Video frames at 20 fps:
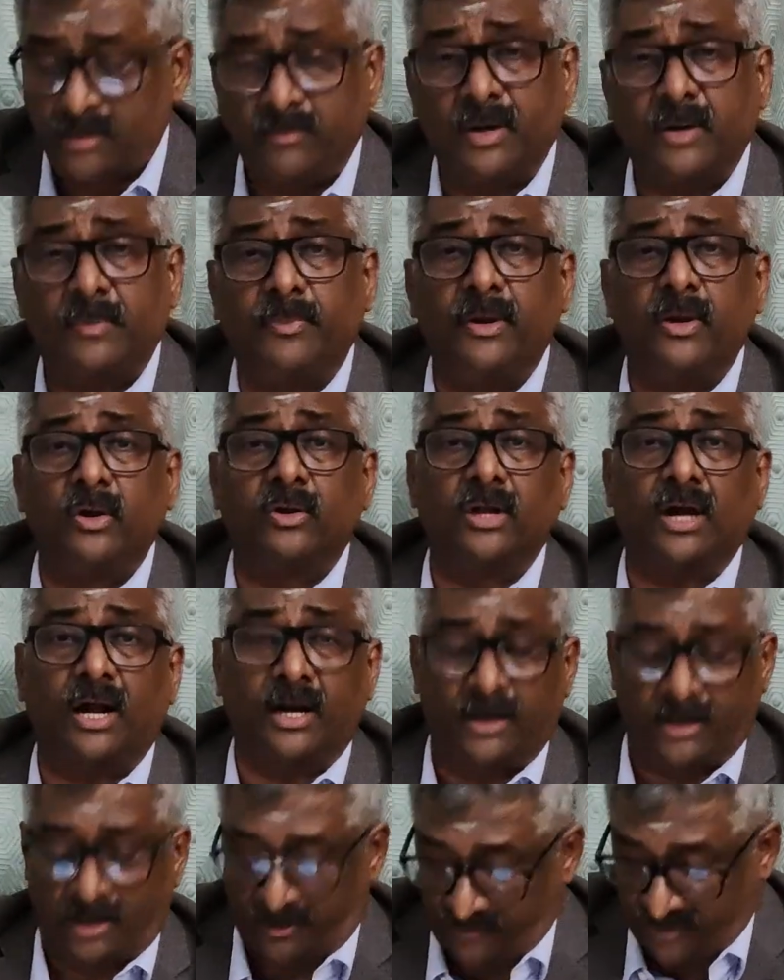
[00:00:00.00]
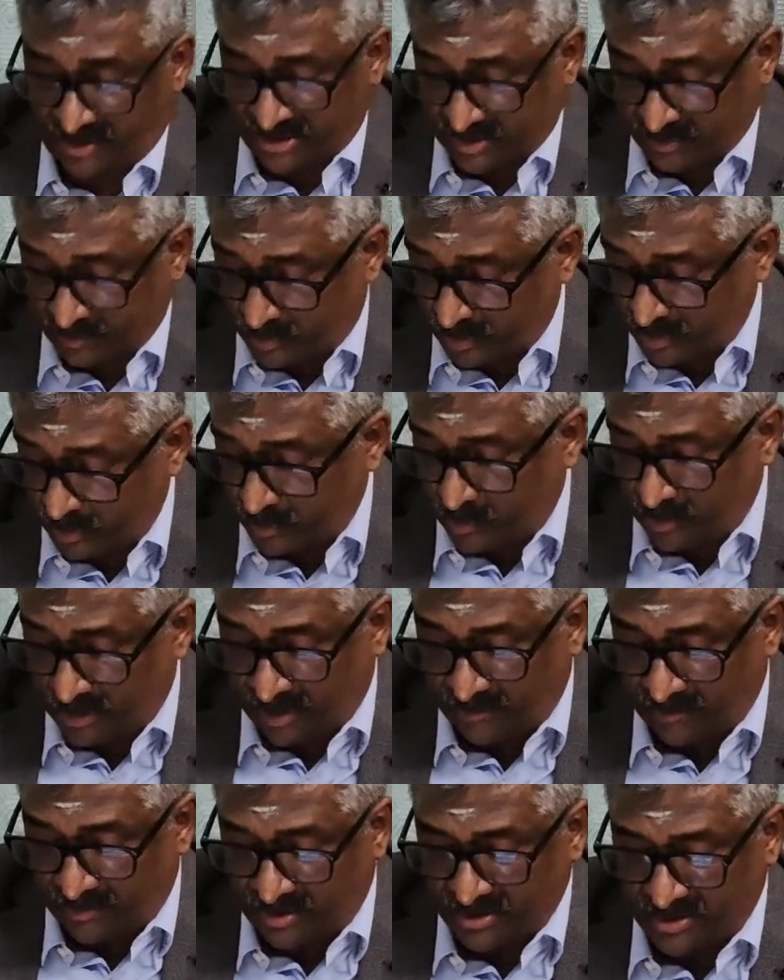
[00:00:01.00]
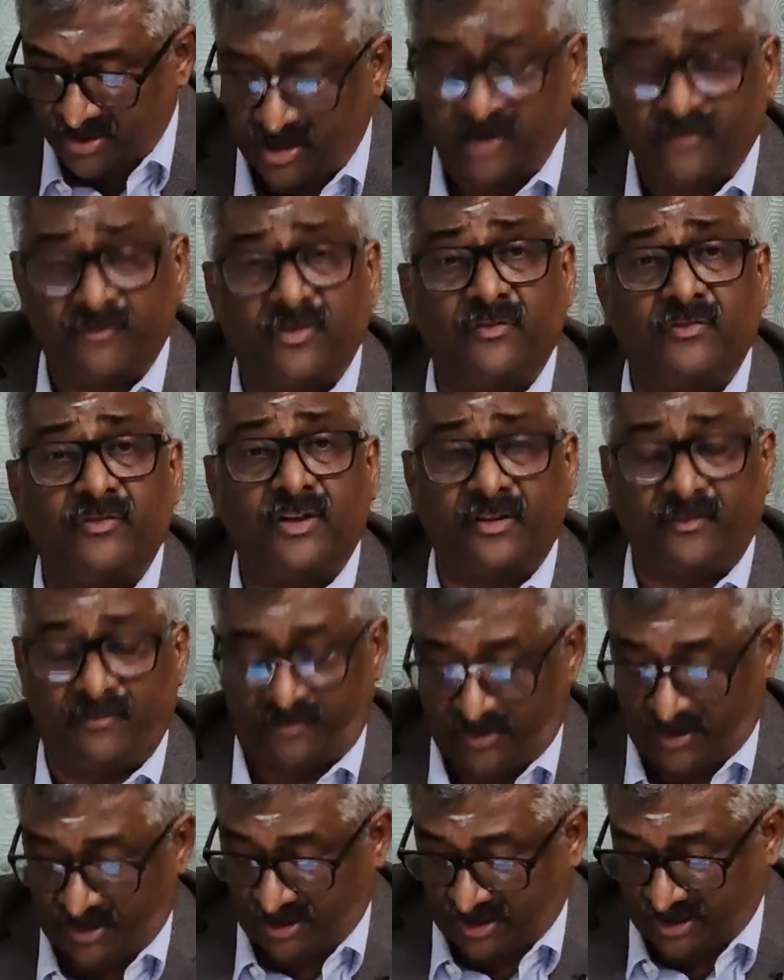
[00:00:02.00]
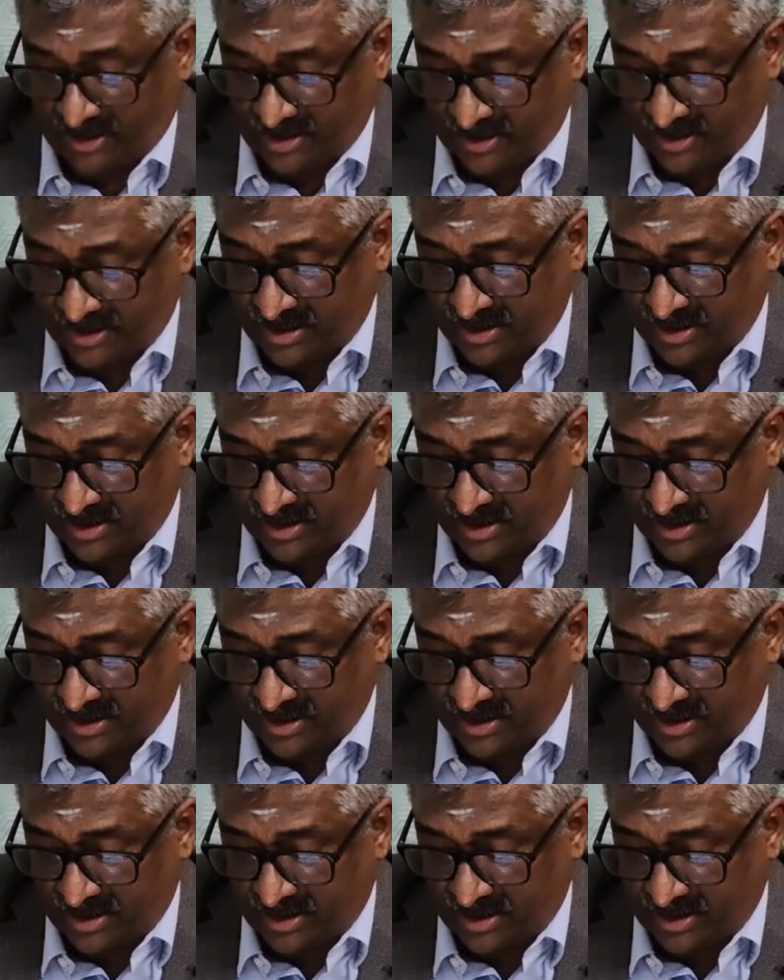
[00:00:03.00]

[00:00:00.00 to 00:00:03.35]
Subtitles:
but below the 100-week simple moving average and 50-week